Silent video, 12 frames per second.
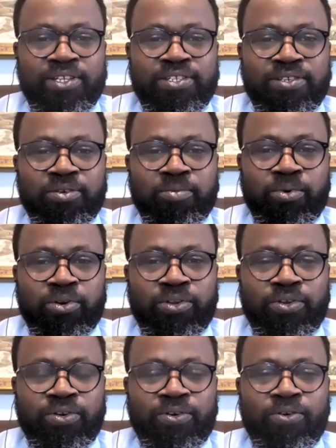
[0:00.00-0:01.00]
So,
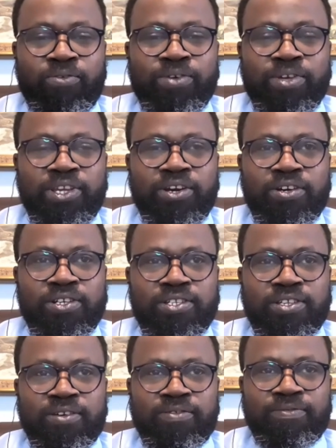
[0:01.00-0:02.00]
but over the
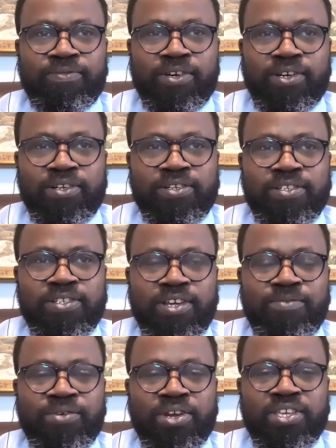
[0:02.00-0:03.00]
course of
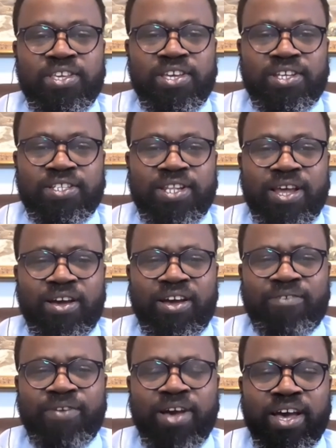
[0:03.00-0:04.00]
several years
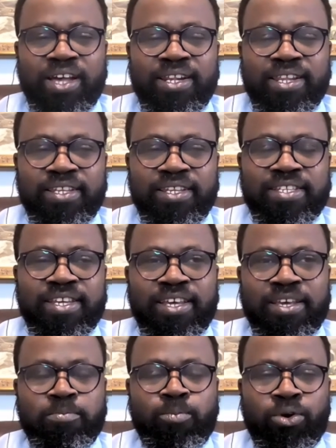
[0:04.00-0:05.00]
now, I've had this
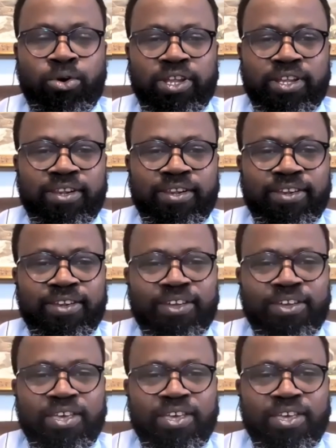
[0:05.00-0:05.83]
burden,